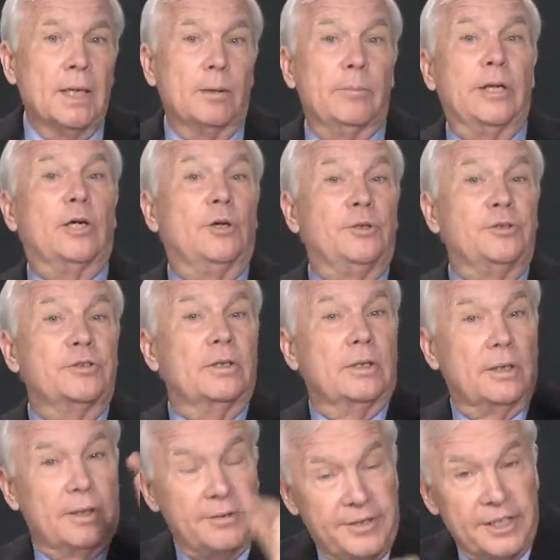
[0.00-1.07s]
because
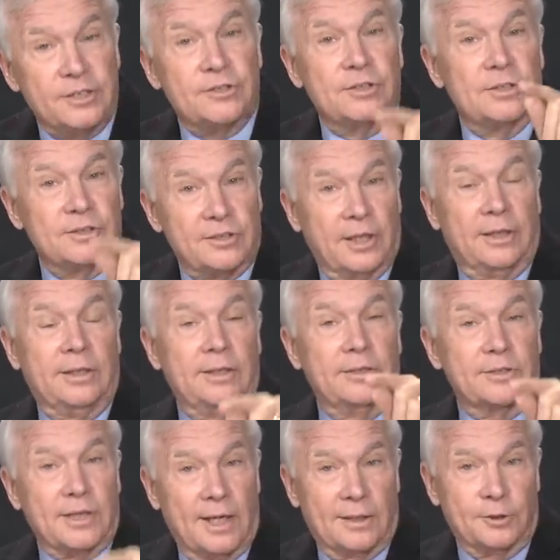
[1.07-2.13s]
this
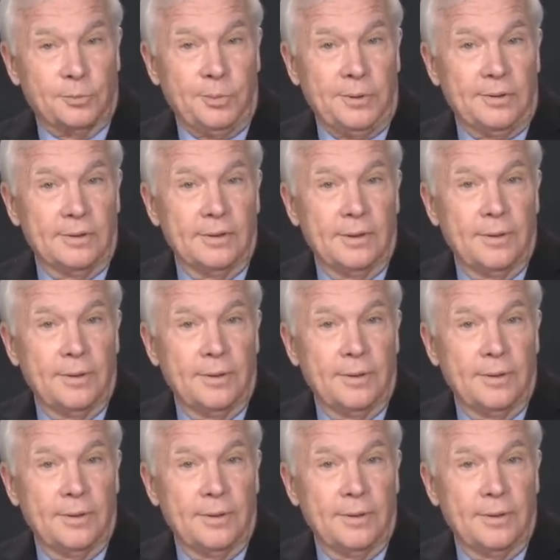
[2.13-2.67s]
Sunday's gospel.